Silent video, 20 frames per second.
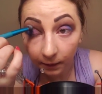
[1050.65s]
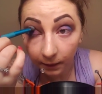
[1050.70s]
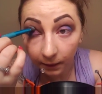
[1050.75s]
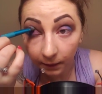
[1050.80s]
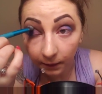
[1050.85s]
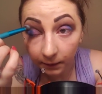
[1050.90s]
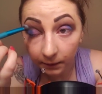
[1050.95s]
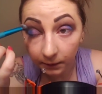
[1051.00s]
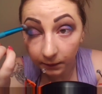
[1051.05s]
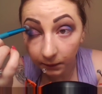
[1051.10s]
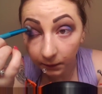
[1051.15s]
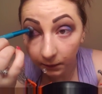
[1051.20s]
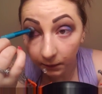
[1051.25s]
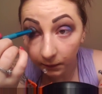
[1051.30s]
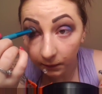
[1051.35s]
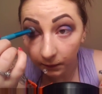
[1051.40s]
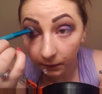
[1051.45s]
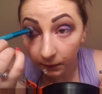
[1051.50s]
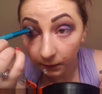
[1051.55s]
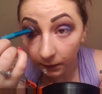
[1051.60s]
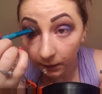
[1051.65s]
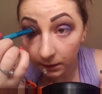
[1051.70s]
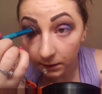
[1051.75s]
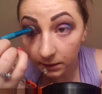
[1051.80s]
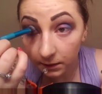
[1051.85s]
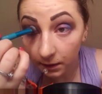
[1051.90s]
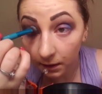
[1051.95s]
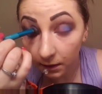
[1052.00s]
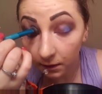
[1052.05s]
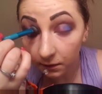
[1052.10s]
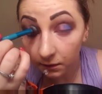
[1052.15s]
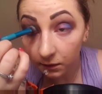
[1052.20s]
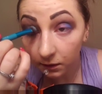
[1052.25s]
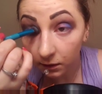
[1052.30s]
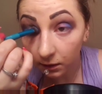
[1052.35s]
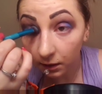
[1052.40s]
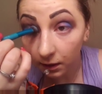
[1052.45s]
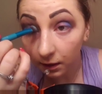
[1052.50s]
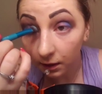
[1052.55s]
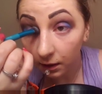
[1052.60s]
and just go on the crease of
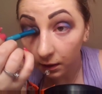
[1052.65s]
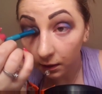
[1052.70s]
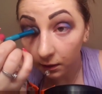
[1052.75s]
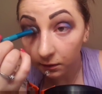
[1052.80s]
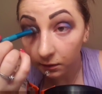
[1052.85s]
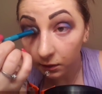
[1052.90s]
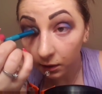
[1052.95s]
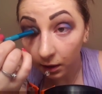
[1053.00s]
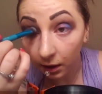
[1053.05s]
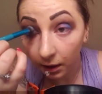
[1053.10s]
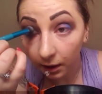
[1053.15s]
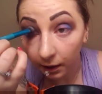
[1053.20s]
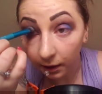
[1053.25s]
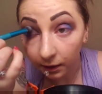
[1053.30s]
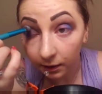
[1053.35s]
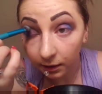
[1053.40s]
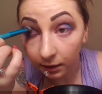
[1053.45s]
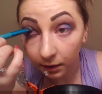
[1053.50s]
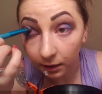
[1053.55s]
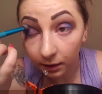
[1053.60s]
your eye.